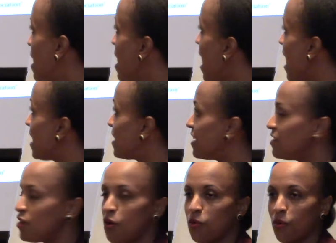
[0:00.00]
And
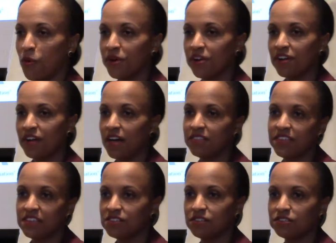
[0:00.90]
in no order,
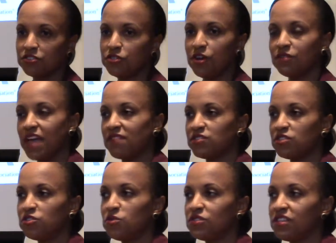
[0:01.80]
you don't have
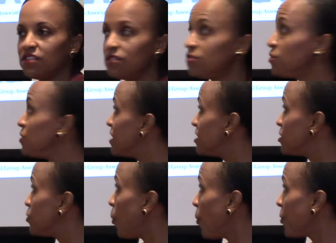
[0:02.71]
to do these
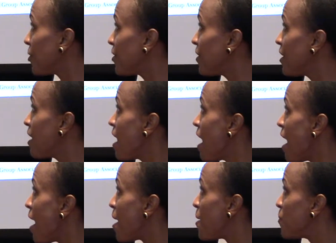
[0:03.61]
in order.
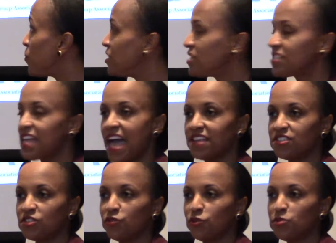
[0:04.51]
We just
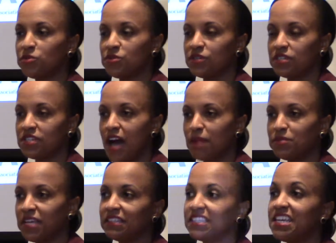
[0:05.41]
ask the group to
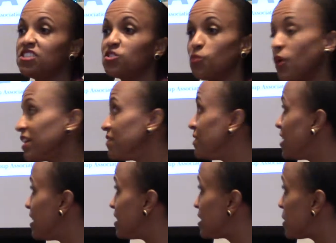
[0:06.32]
adopt at least one of
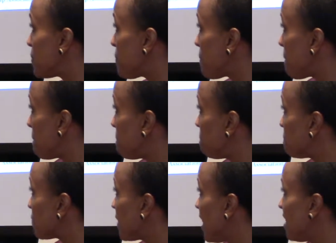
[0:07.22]
these.
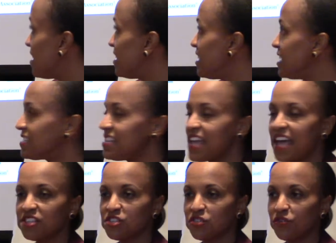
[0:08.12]
And then these
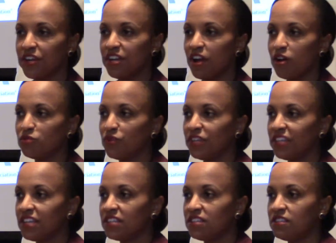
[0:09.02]
next 3 are
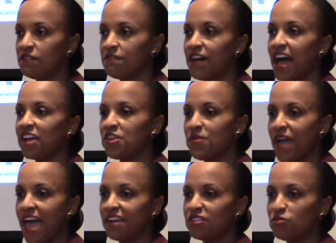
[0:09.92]
really the
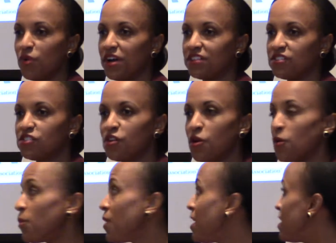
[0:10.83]
value-added ones.
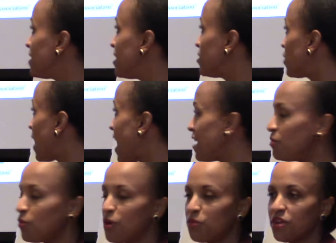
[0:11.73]
So these are kind
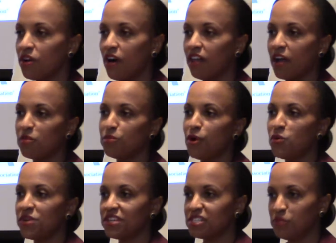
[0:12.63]
of what we call our
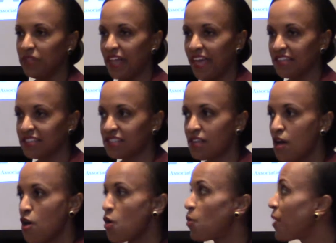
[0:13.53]
bonus planks,
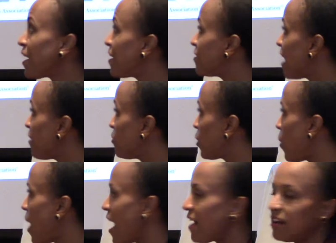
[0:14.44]
where they
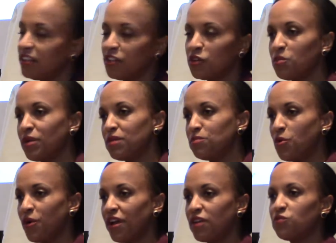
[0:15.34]
require a little bit
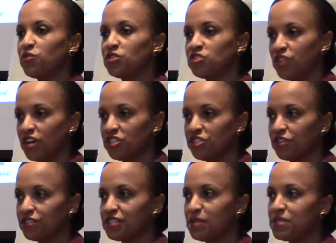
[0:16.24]
more
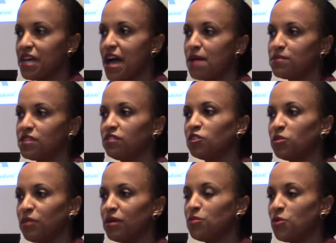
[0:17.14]
infrastructure, sometimes a
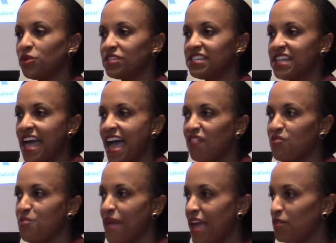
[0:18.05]
little bit more
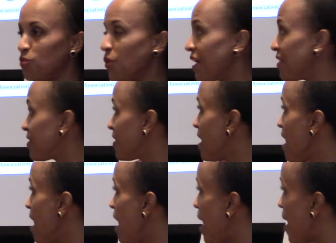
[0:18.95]
staff bandwidth.
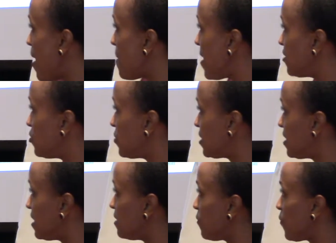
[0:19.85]
As you
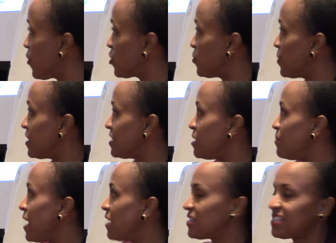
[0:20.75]
see, the first one is
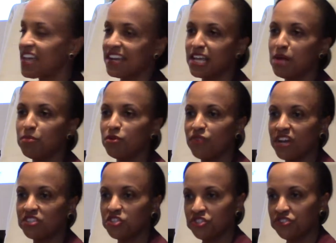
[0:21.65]
about setting up a
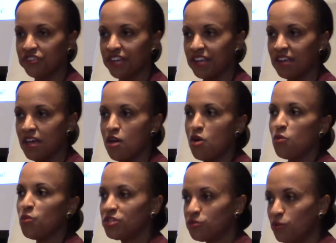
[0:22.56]
registry,
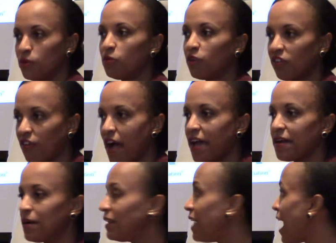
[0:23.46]
which will
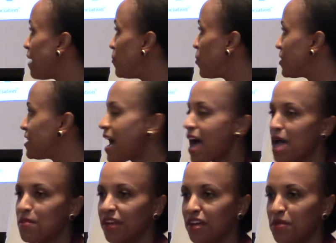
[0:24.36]
require a lot more
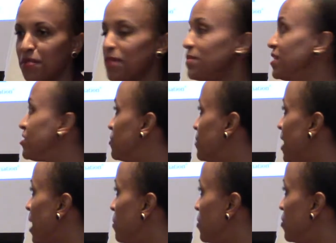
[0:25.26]
time and commitment to
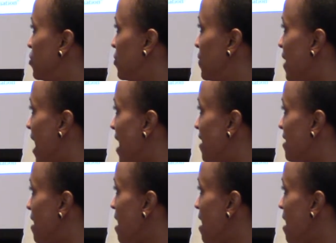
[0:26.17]
be able to do that.